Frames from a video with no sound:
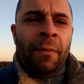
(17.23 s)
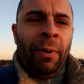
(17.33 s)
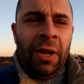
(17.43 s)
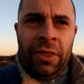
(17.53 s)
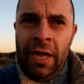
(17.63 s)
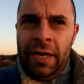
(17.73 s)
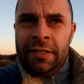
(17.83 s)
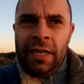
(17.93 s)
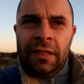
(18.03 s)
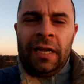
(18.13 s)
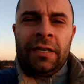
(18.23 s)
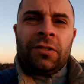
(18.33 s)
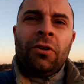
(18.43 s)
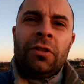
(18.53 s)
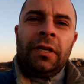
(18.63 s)
But the thing is that there
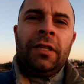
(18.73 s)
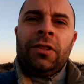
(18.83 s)
is totally